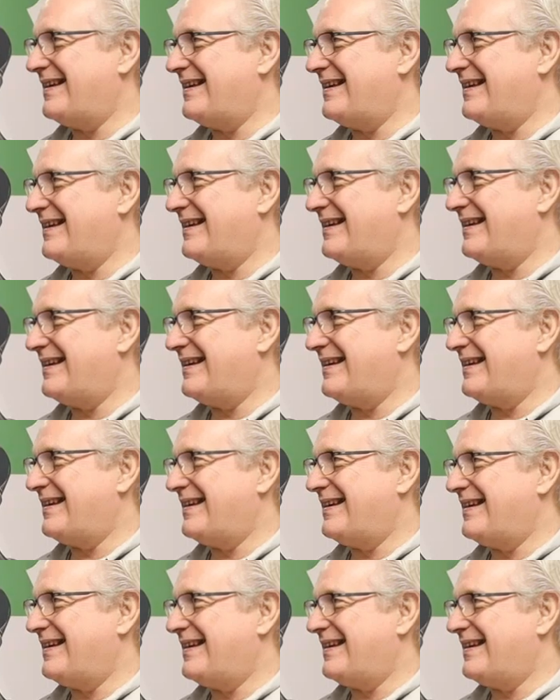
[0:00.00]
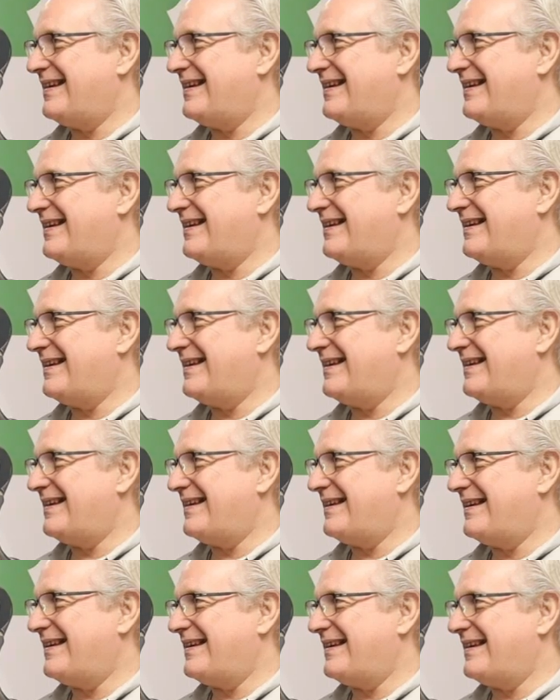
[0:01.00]

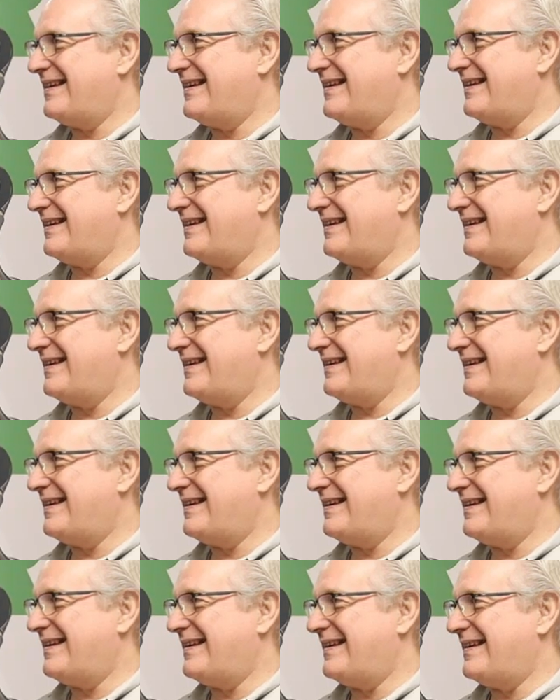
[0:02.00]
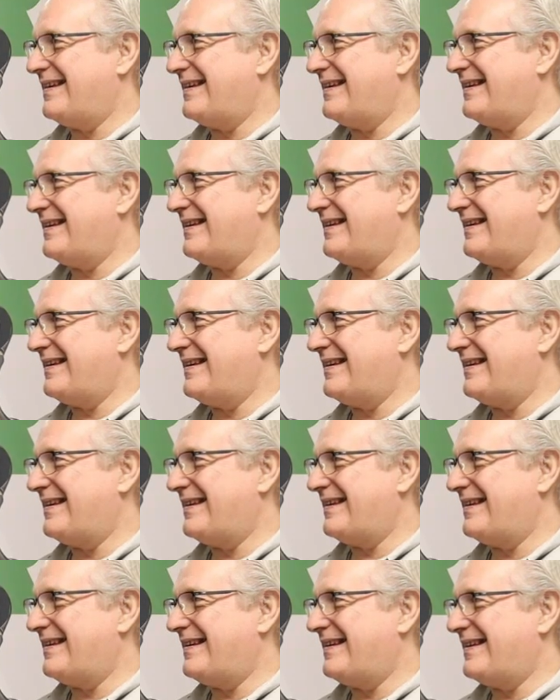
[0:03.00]

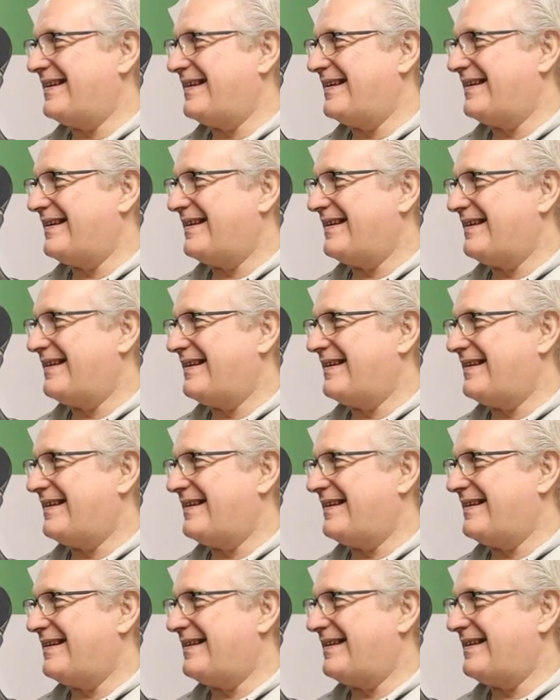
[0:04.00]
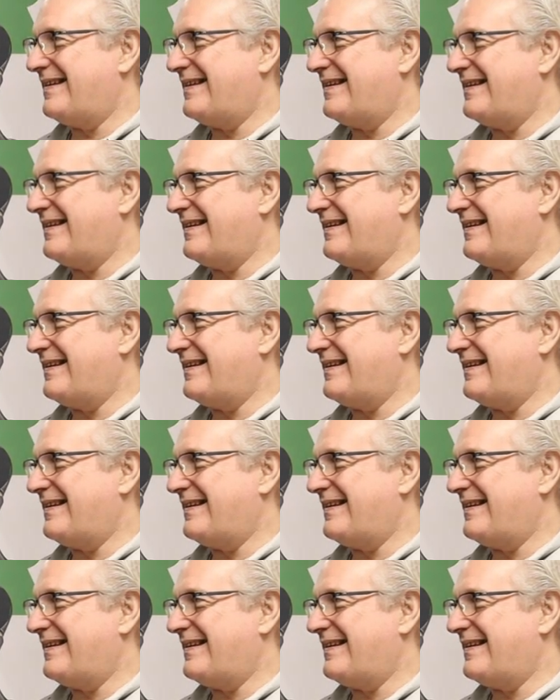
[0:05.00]
[no speech]